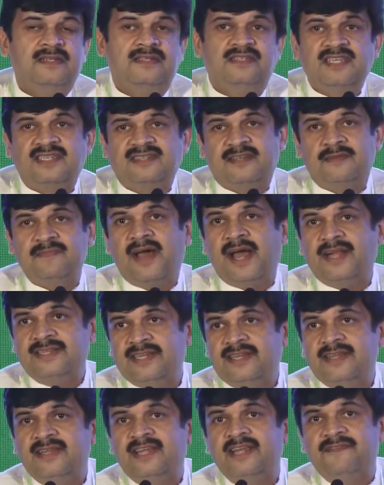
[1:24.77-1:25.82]
Just
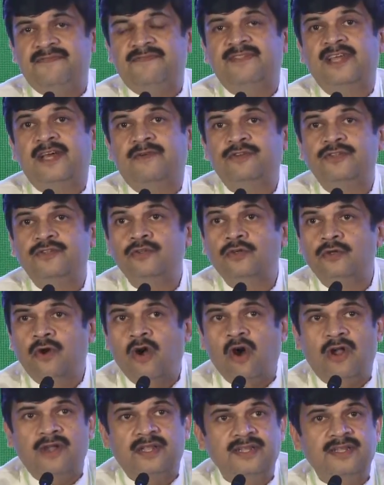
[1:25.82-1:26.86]
imagine if there was no
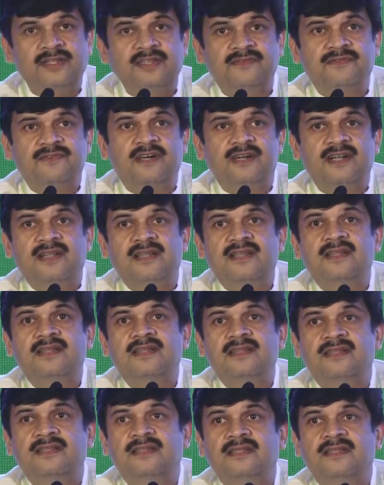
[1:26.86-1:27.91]
cotton in the world,
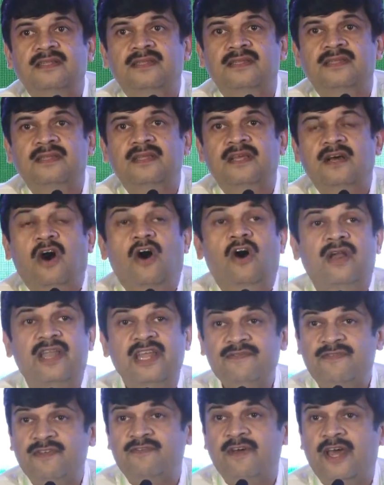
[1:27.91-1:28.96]
or
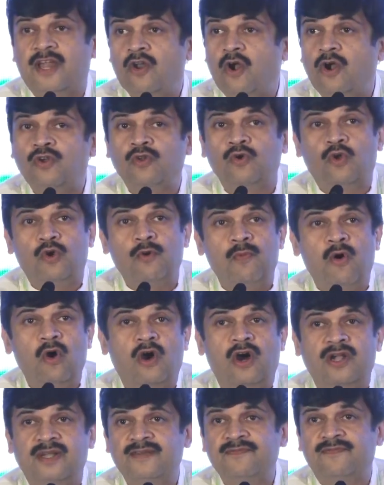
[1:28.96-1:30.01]
if we were not to grow more
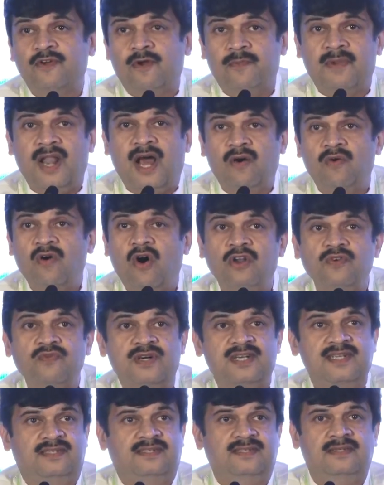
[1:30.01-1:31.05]
cotton from now
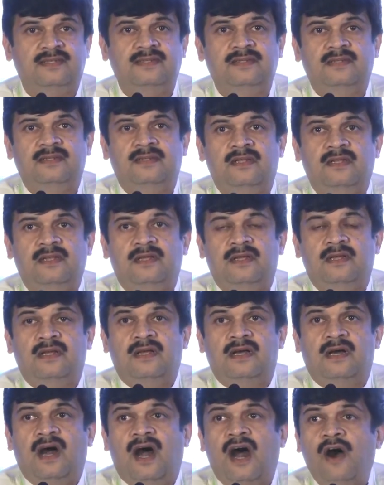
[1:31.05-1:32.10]
onwards,
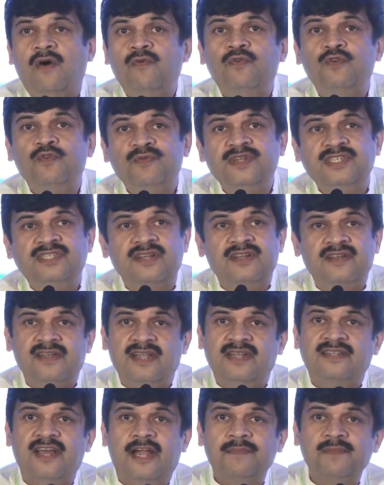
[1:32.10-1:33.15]
how would we
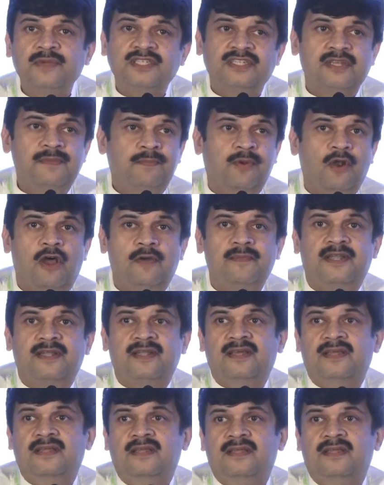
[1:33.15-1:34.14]
generate that much employment?